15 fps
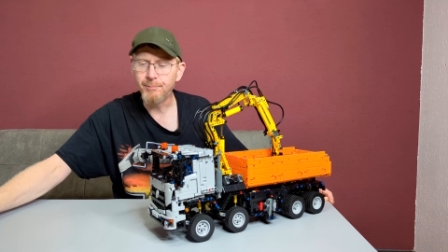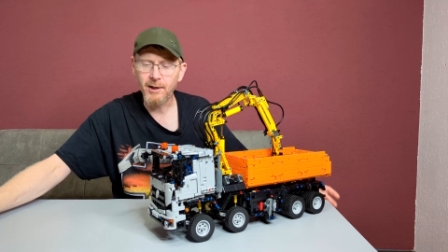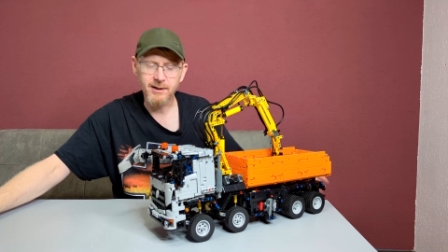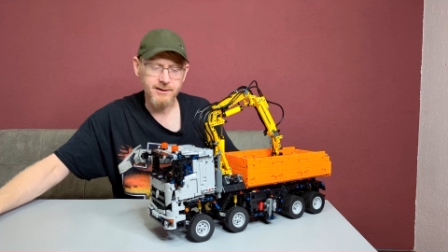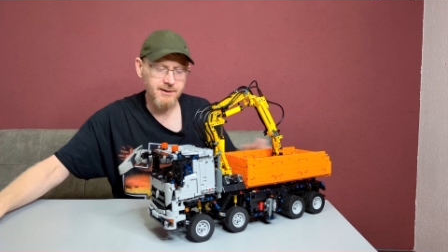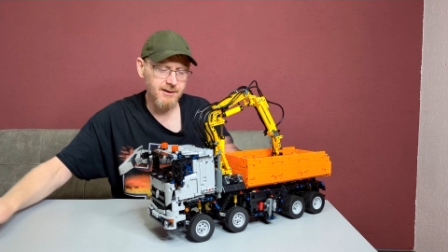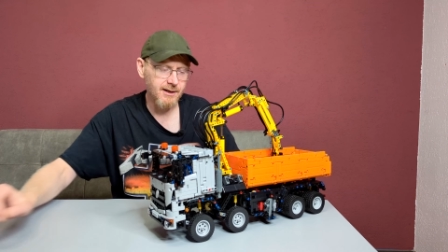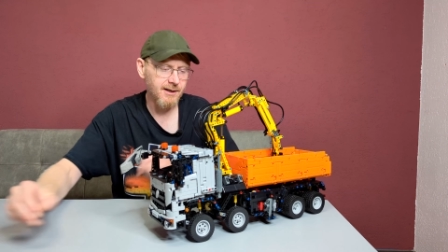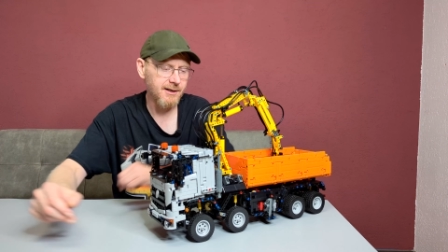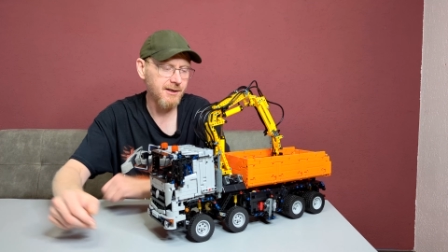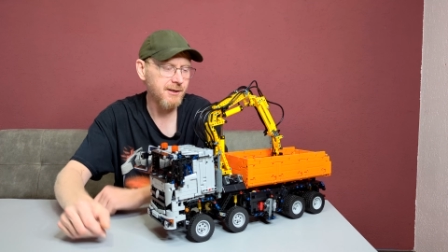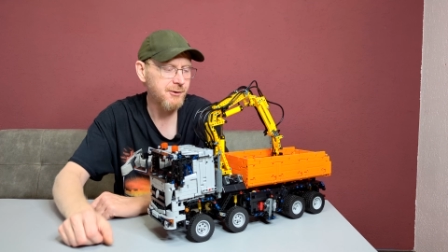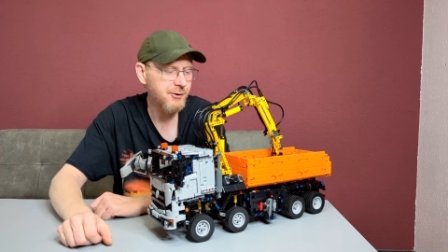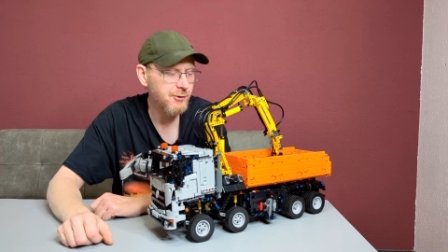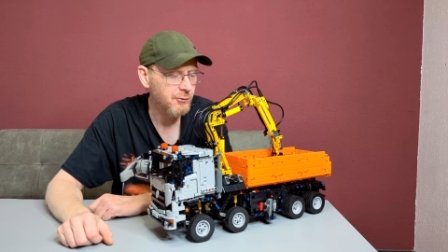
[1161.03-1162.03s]
but
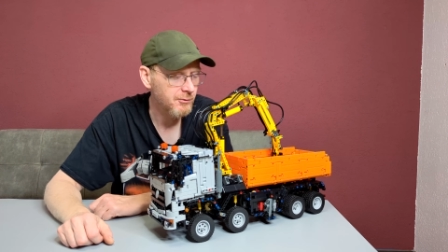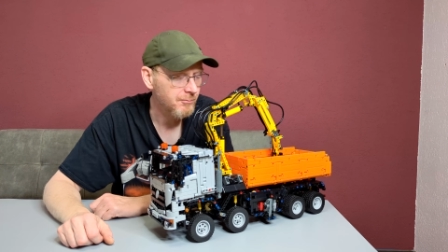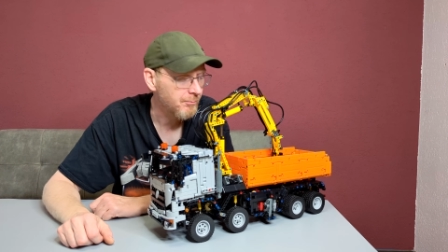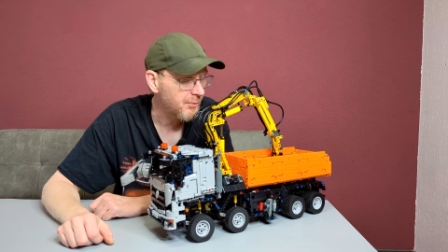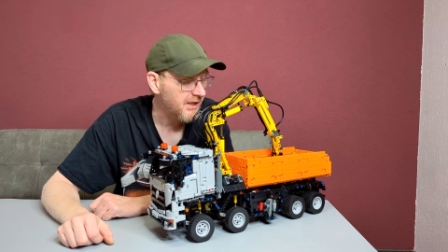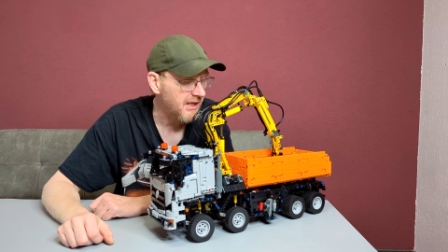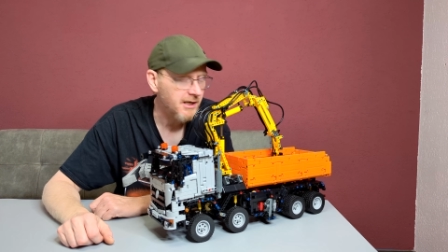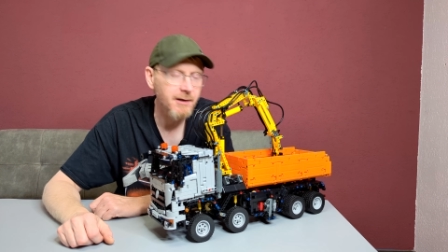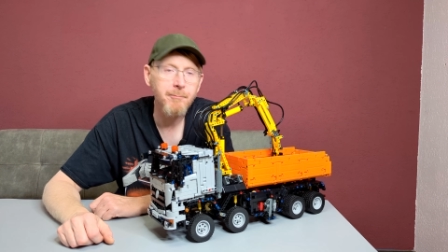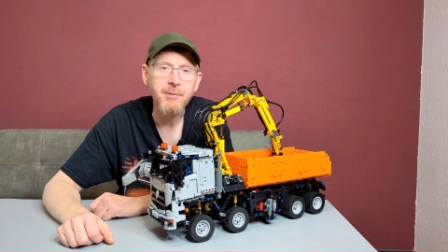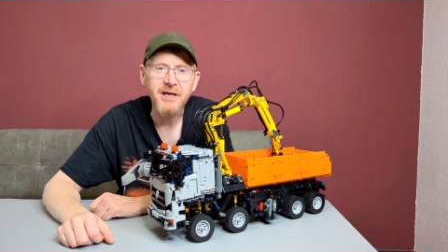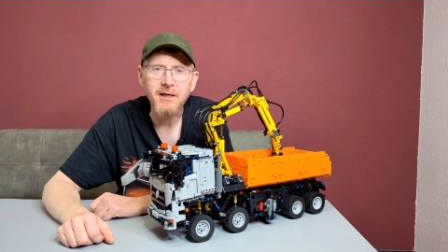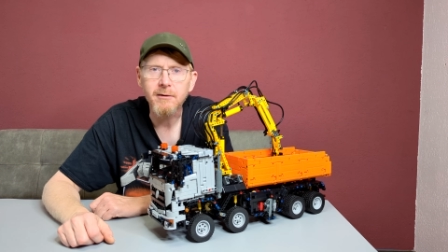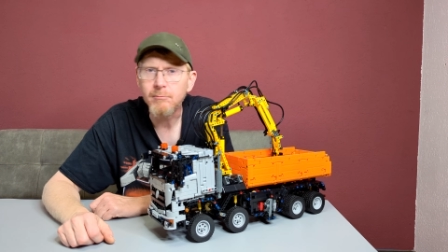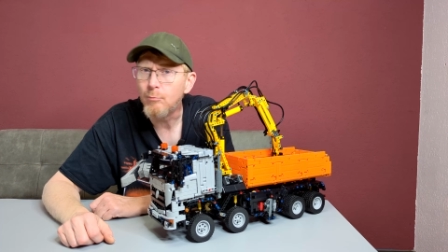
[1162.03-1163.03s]
it shouldn't be a
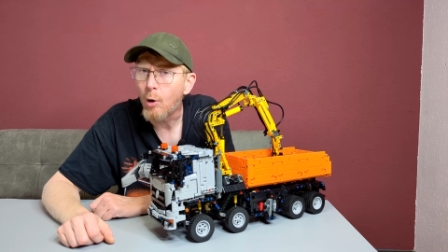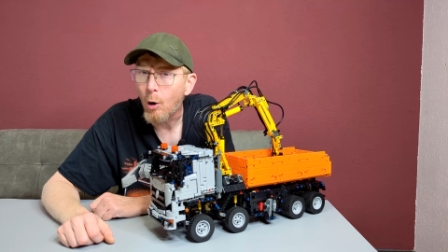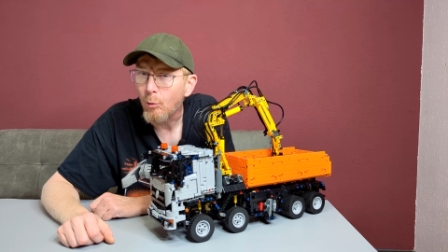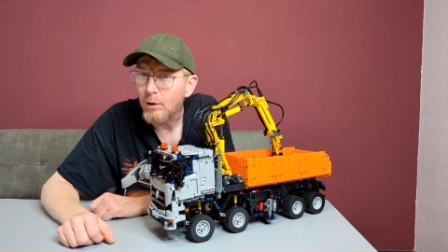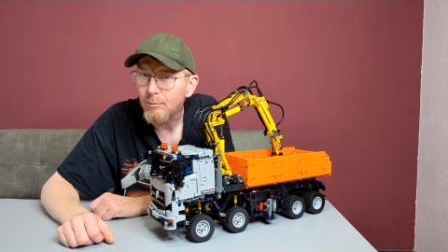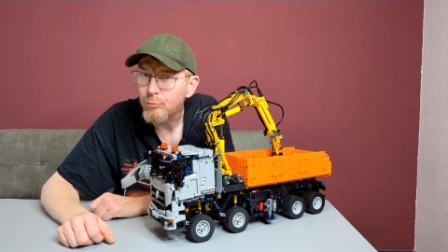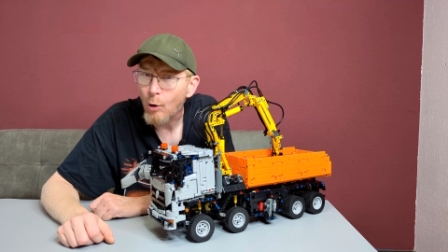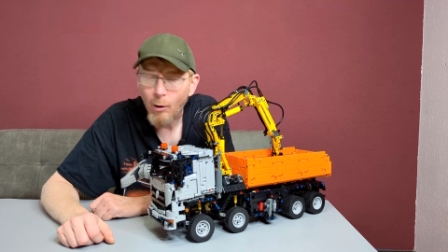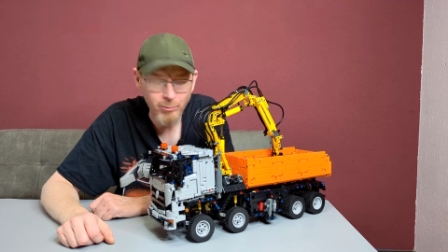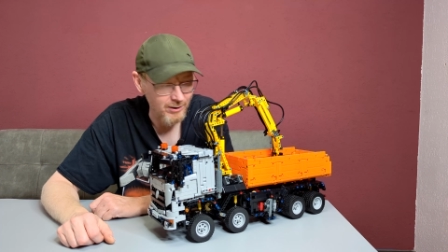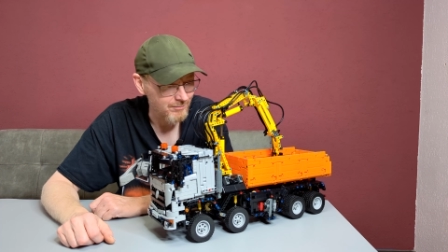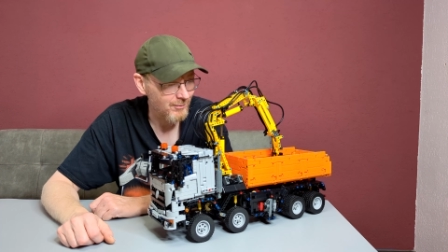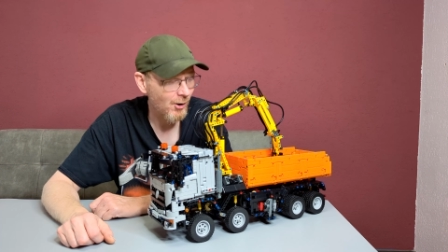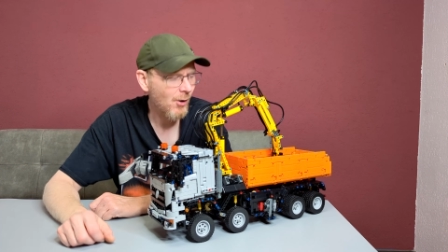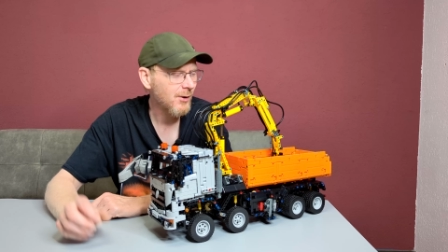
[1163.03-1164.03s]
big moral
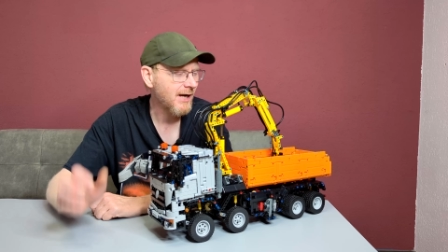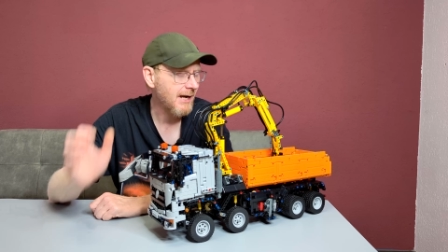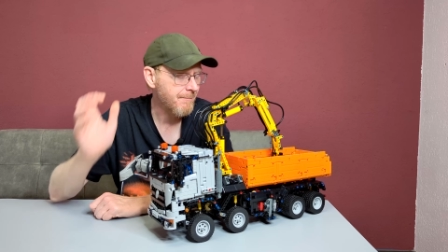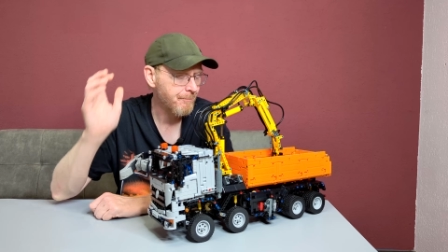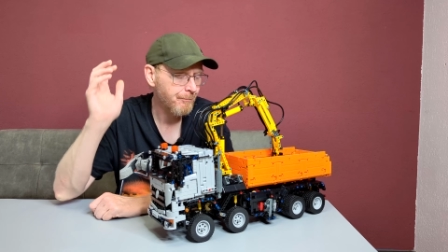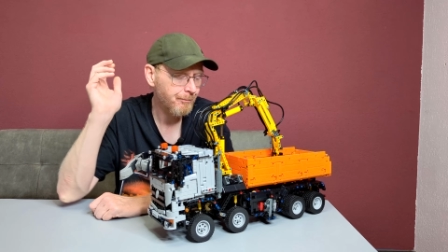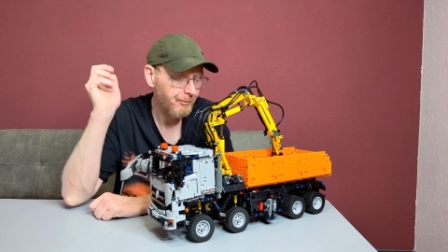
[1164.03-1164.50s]
problem. Okay,